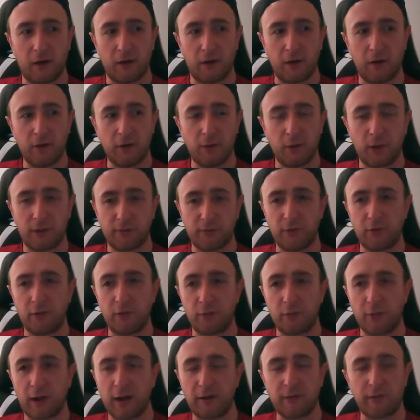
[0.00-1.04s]
you have to
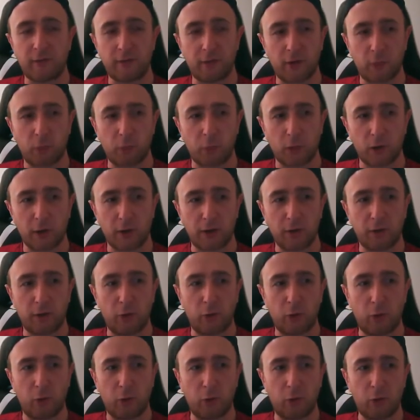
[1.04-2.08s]
direct someone,
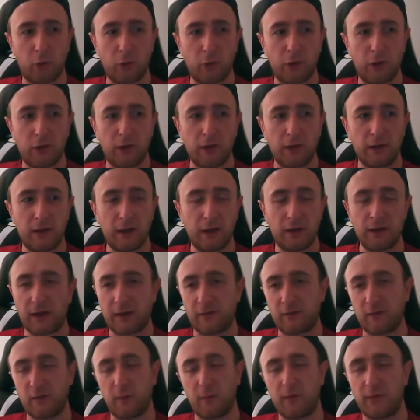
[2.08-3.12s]
or it
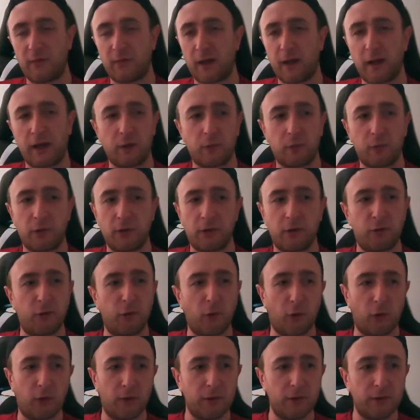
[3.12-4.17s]
has to be static where it's
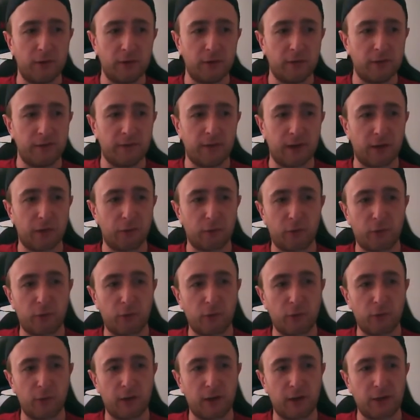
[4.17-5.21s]
not down
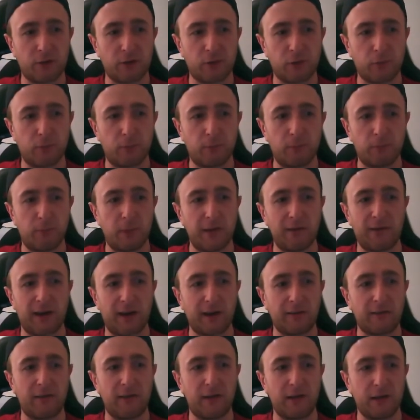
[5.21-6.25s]
to an actual bit of
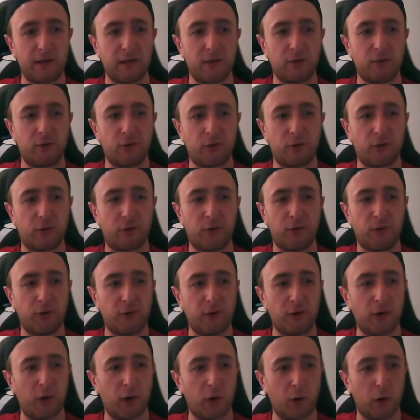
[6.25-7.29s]
acting and it's just
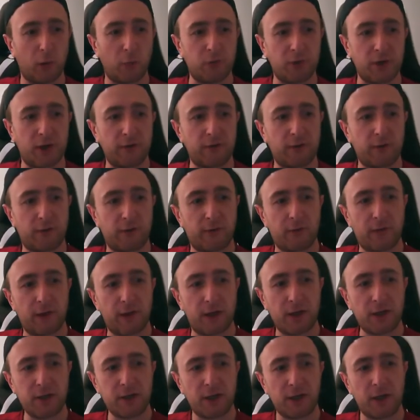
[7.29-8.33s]
an object on the
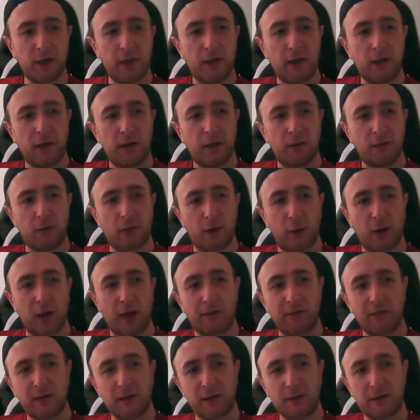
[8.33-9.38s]
stage. So
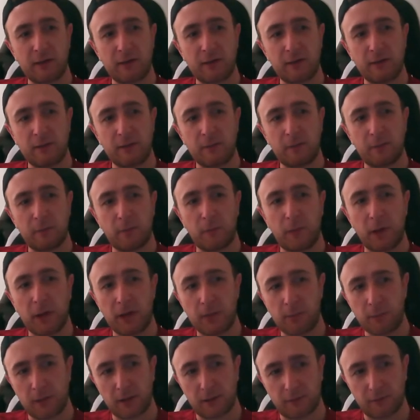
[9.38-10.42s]
having
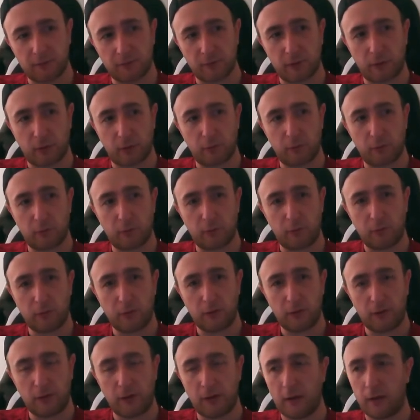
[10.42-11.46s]
people involved
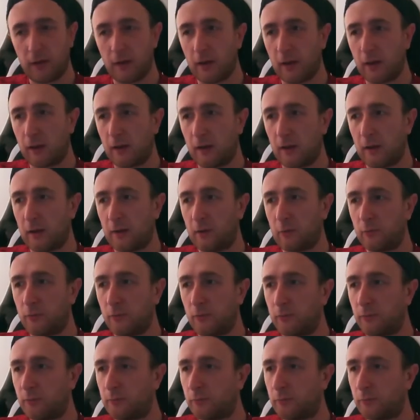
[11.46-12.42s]
was